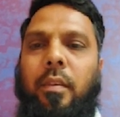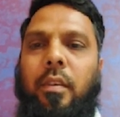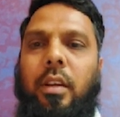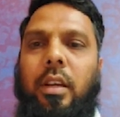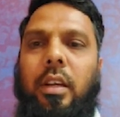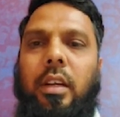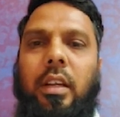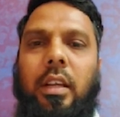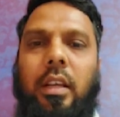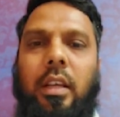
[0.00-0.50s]

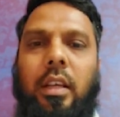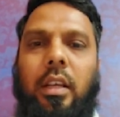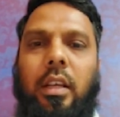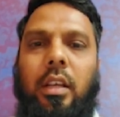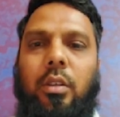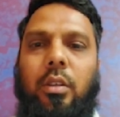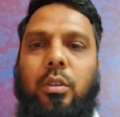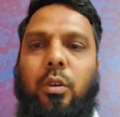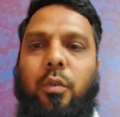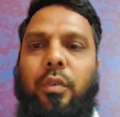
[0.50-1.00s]
right?
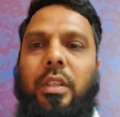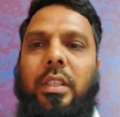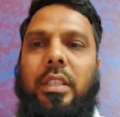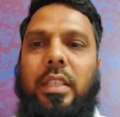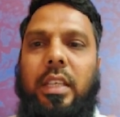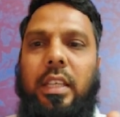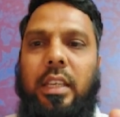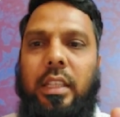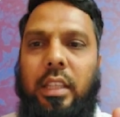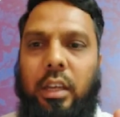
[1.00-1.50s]
So we'll
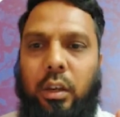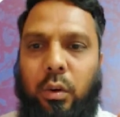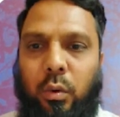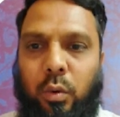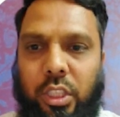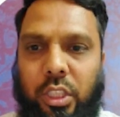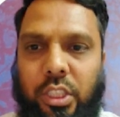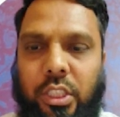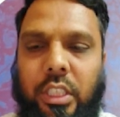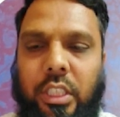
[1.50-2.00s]
see the
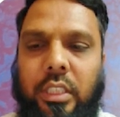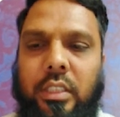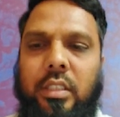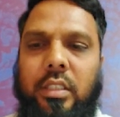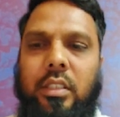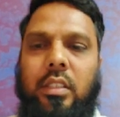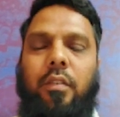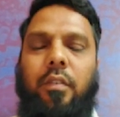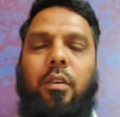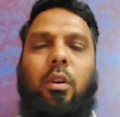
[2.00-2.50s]

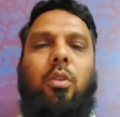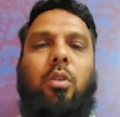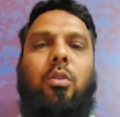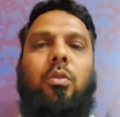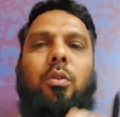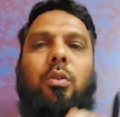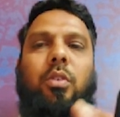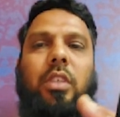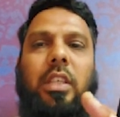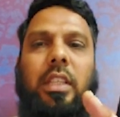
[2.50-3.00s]
questions, we'll
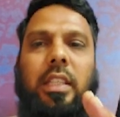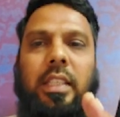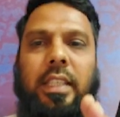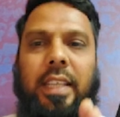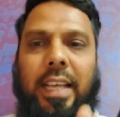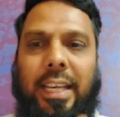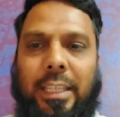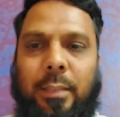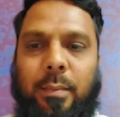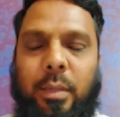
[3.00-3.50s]
also see
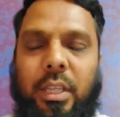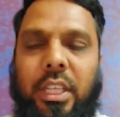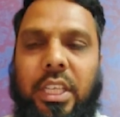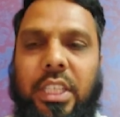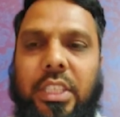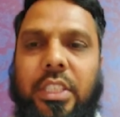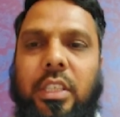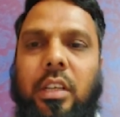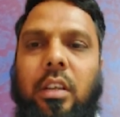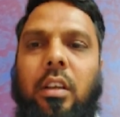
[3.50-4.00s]
the
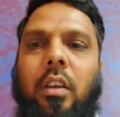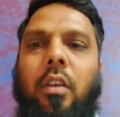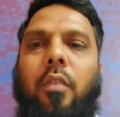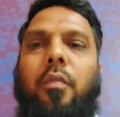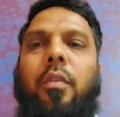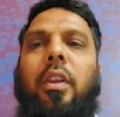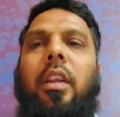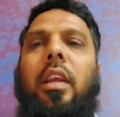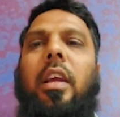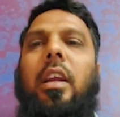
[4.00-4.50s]
explanation,
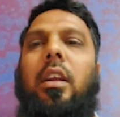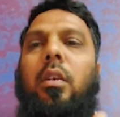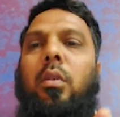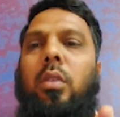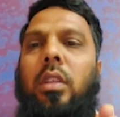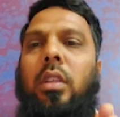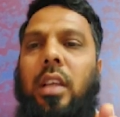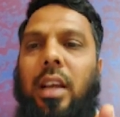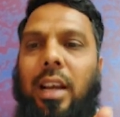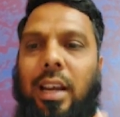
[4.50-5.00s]
we'll get to
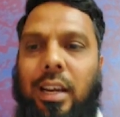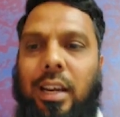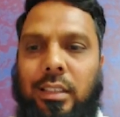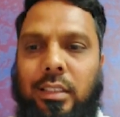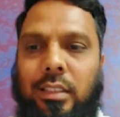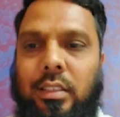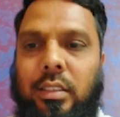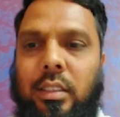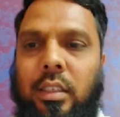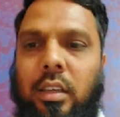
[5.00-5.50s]
the
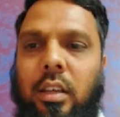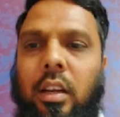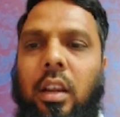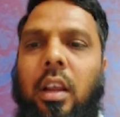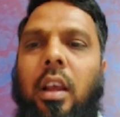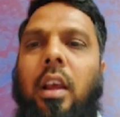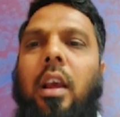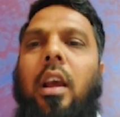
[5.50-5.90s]
answer,